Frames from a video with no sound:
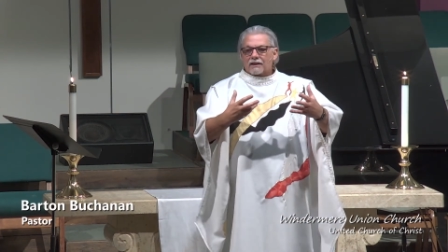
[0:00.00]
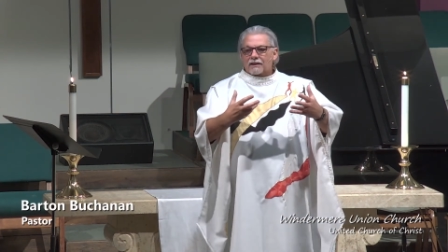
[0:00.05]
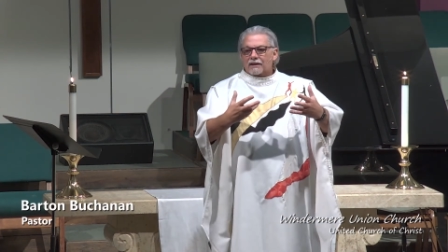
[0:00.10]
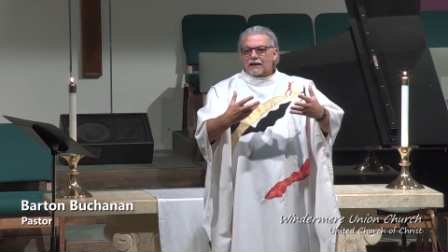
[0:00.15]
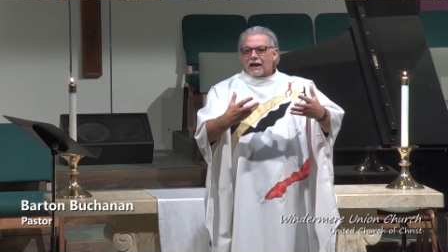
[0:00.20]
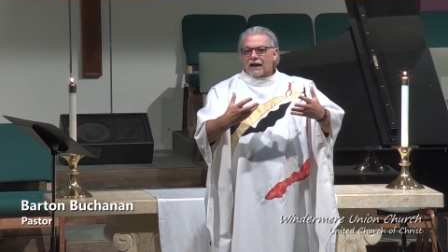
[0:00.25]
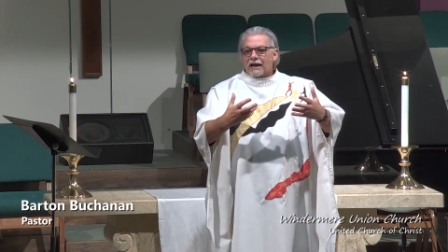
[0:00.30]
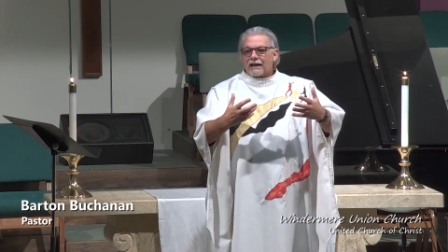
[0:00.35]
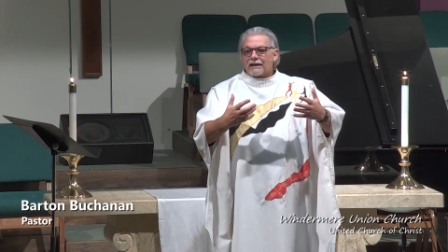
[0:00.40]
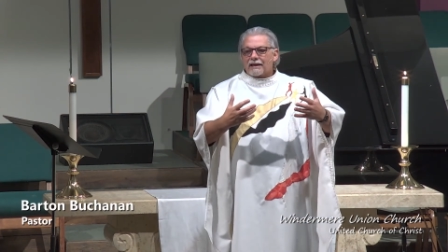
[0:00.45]
the
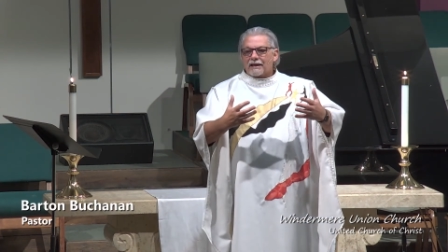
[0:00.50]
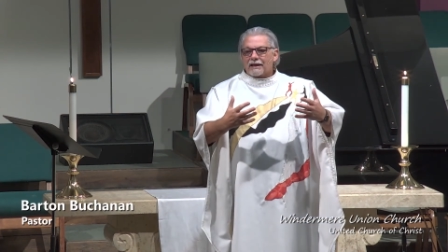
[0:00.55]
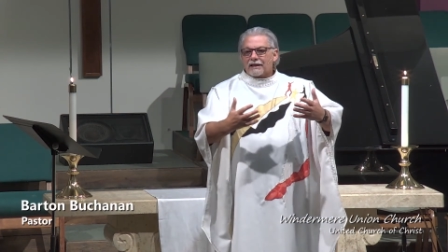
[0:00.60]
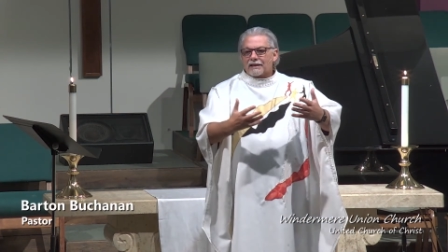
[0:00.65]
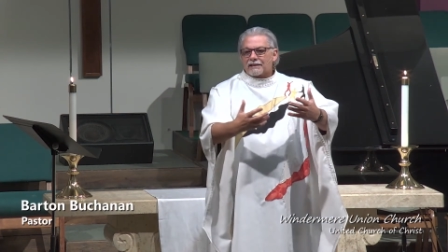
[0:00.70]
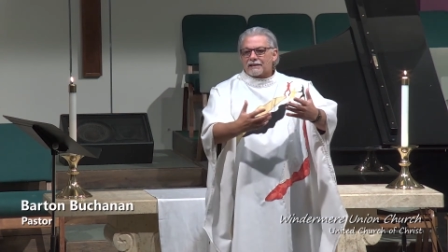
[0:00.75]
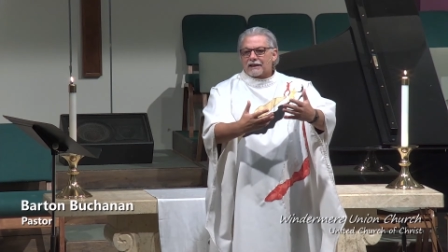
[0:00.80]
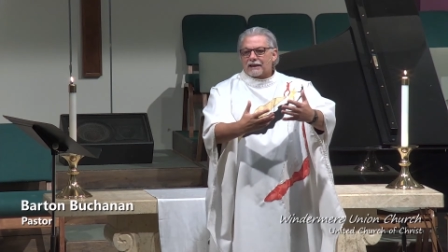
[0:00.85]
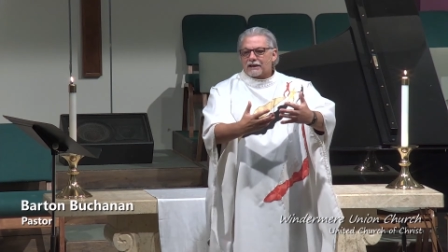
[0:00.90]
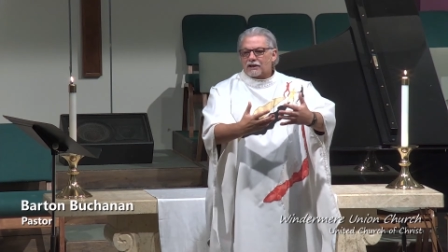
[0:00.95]
idea is
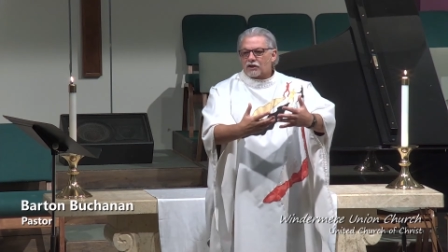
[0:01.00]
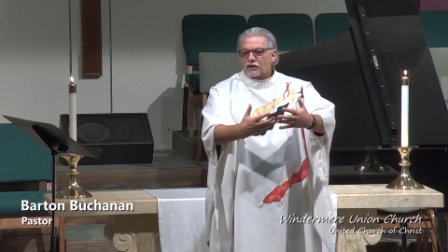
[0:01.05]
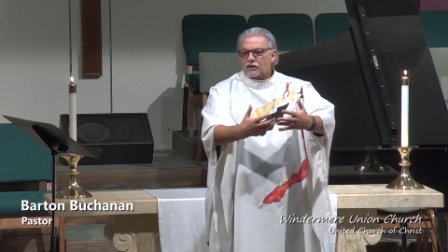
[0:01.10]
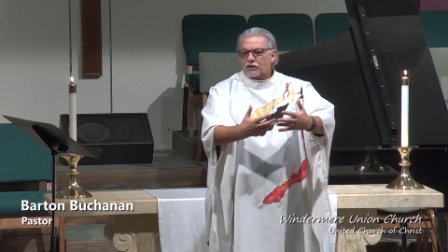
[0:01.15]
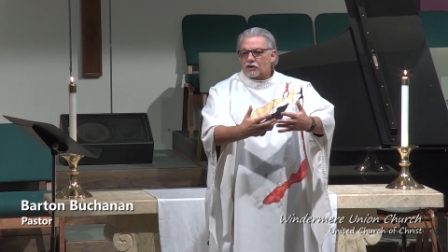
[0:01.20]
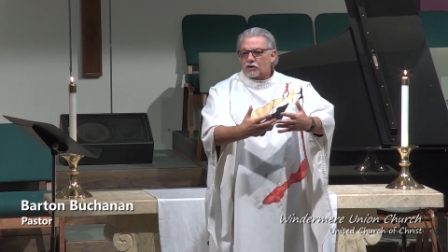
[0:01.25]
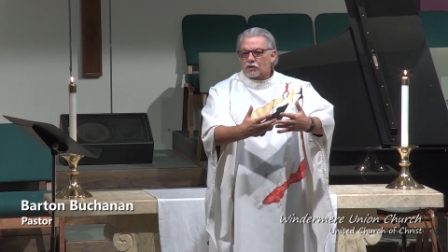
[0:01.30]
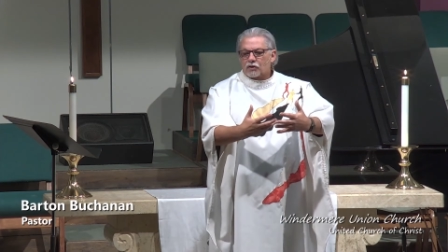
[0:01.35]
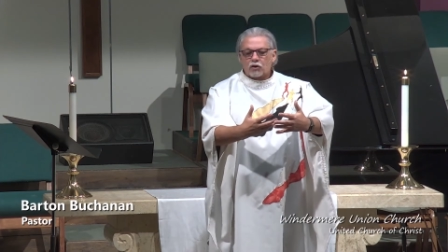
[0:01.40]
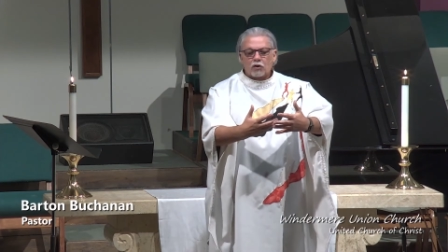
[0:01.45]
that
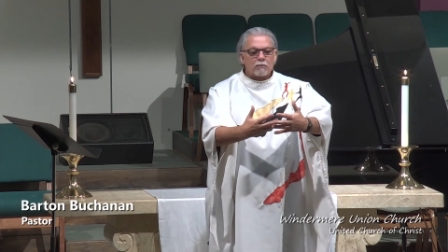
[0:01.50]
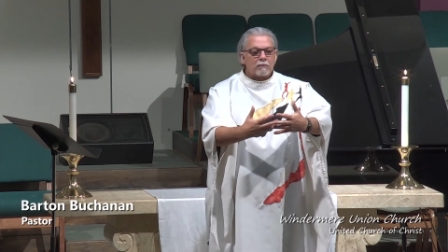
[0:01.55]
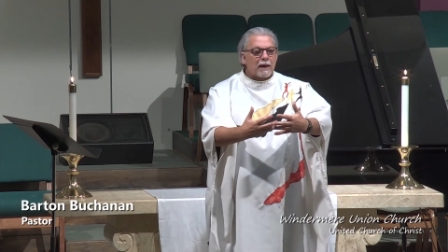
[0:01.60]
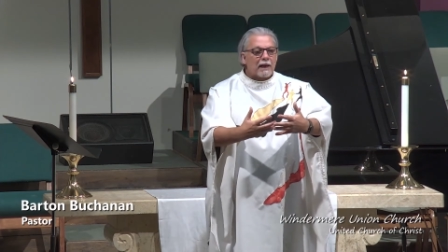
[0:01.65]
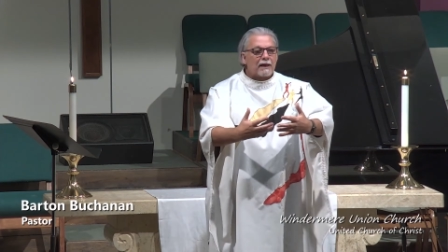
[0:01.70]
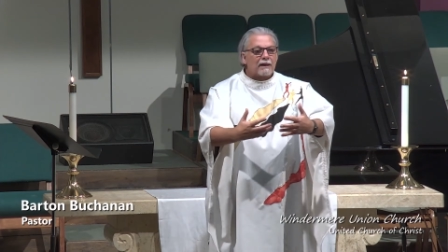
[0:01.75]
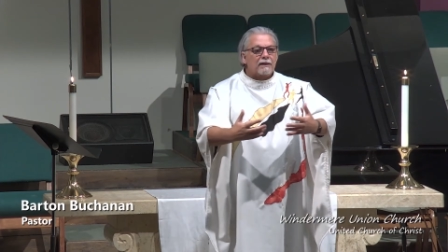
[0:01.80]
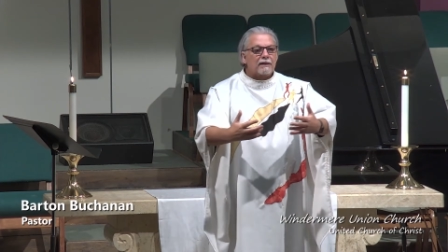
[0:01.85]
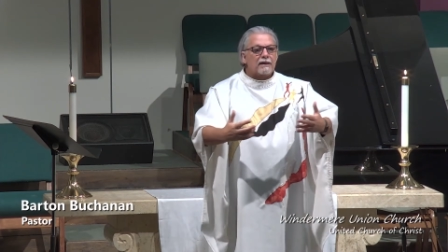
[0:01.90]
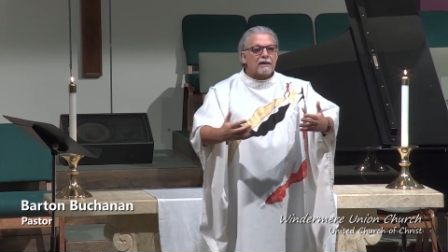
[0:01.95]

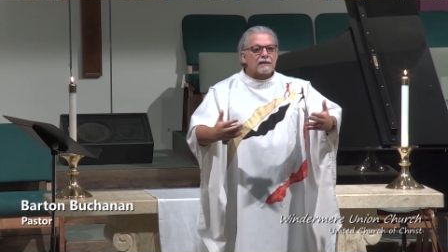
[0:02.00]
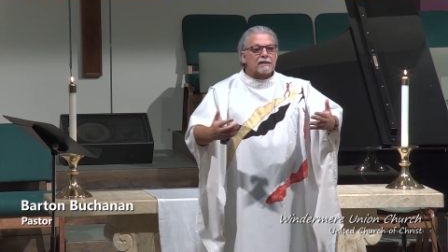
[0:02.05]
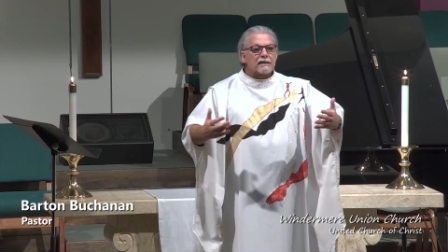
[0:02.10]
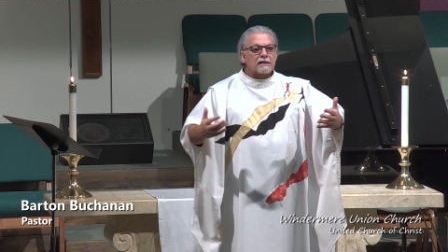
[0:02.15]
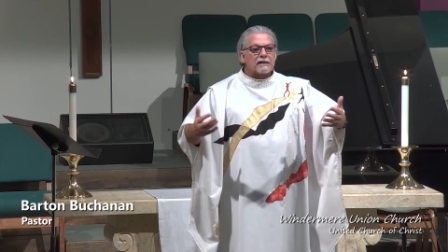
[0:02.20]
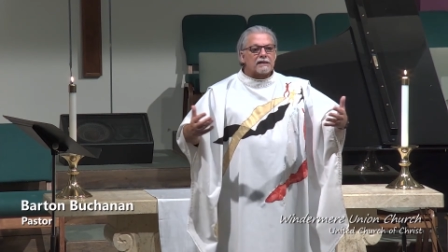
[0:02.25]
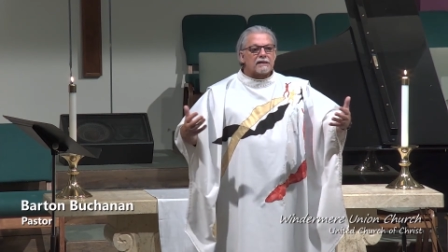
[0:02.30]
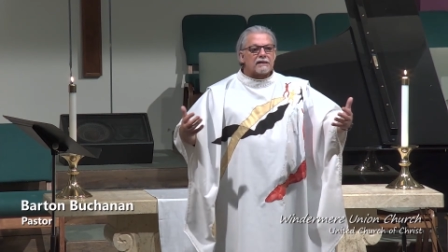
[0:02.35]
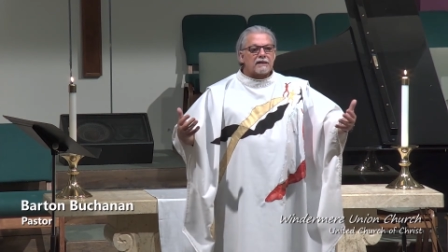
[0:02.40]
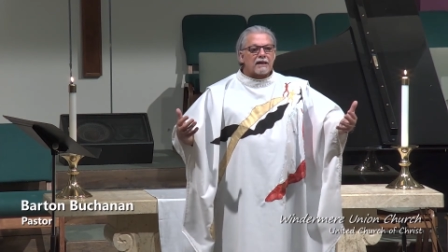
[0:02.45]
humanity is in a
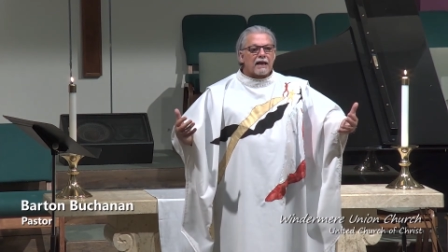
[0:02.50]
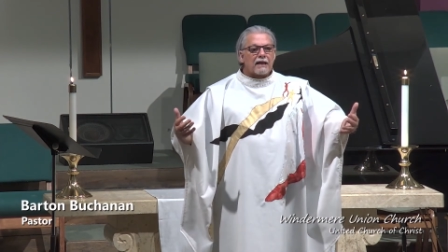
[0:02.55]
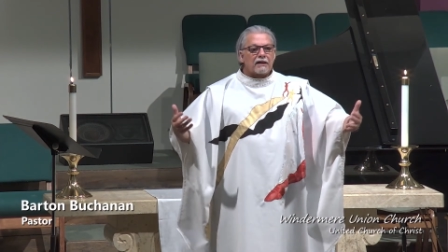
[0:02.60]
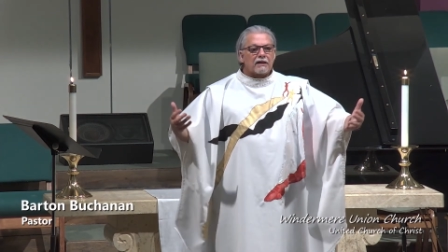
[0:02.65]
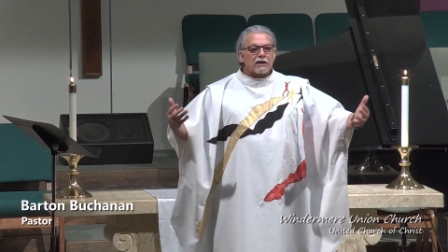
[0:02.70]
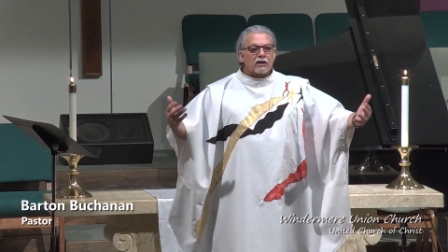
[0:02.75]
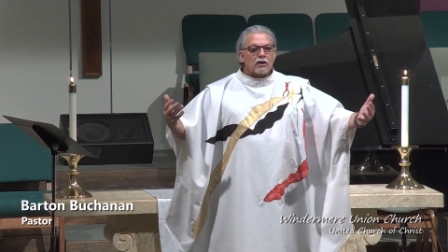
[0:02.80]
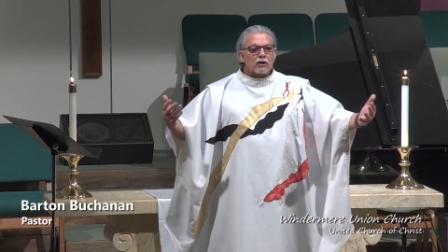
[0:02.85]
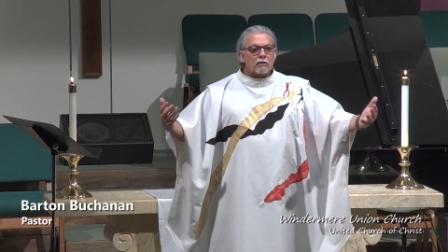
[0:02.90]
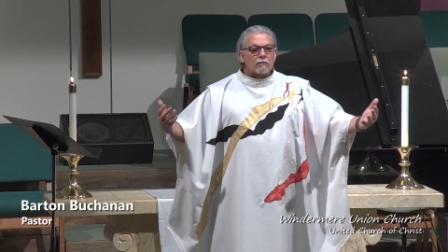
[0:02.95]
state that
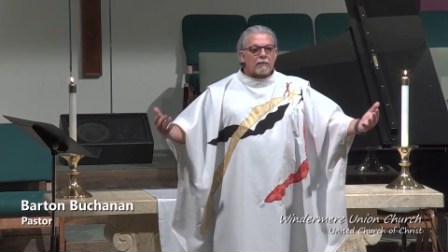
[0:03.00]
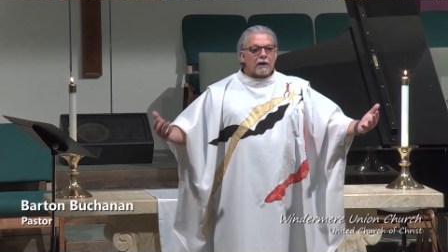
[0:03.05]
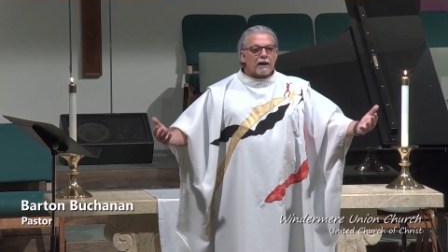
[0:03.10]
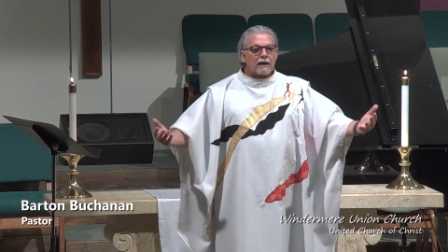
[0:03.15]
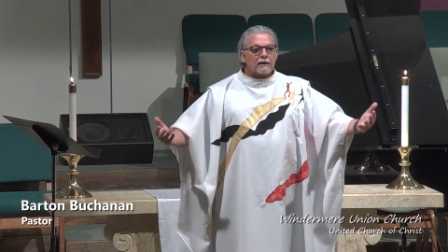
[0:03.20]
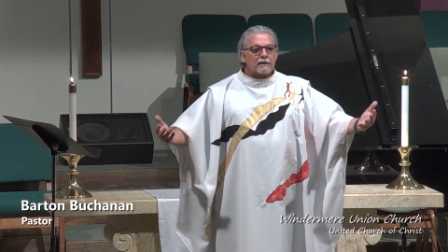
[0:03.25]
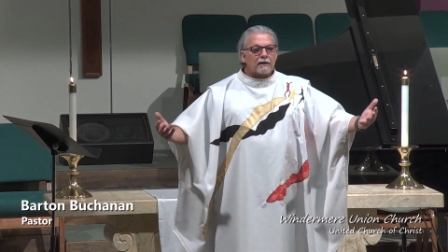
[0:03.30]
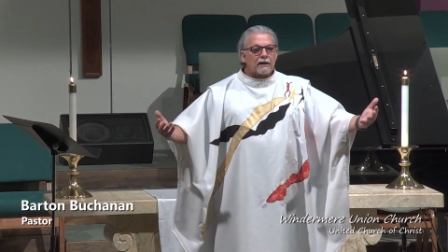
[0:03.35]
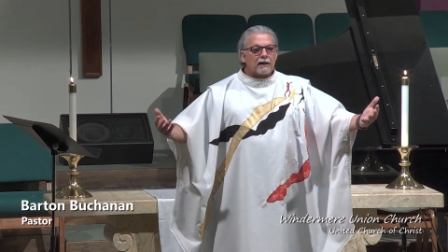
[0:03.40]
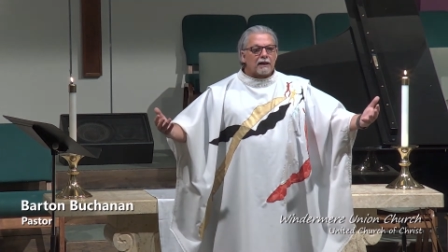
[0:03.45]

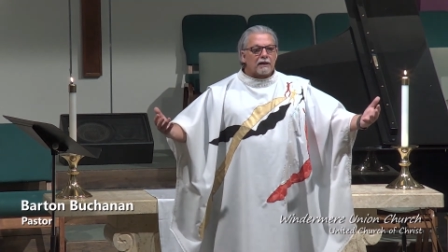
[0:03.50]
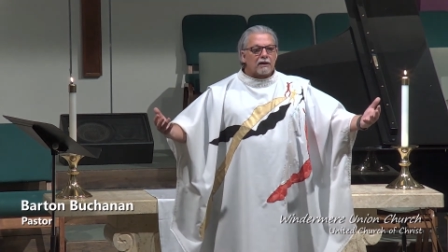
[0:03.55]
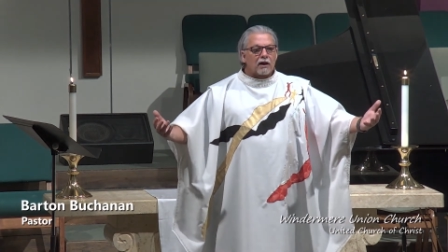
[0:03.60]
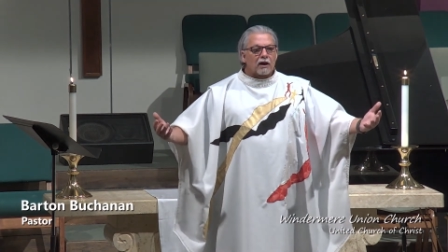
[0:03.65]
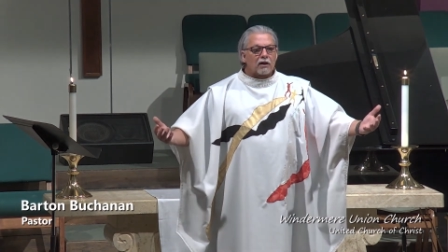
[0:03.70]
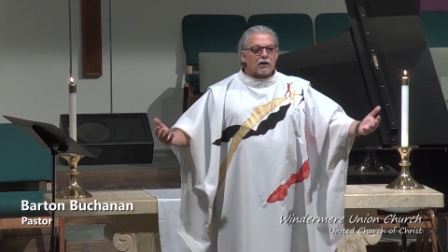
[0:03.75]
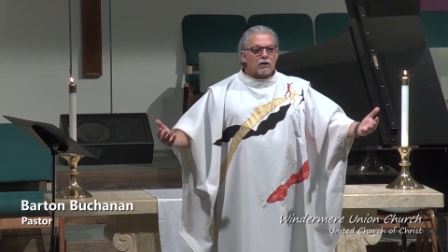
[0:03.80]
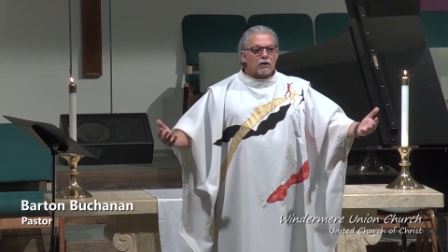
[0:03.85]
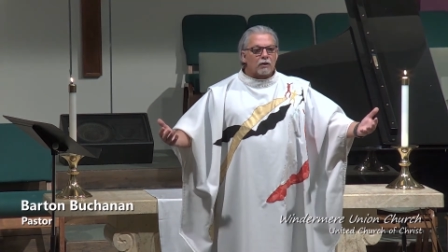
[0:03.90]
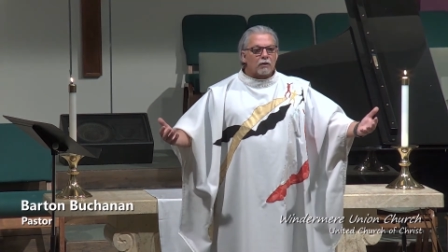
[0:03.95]
humanity cannot
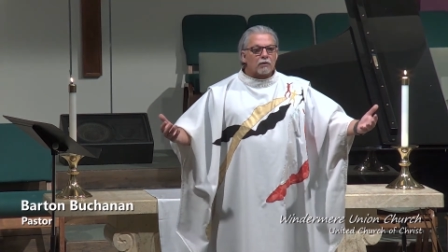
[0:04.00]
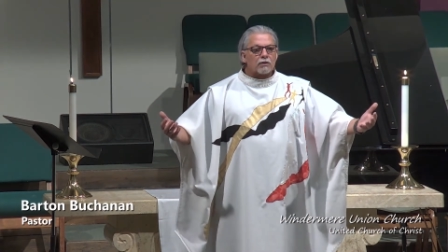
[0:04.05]
cure,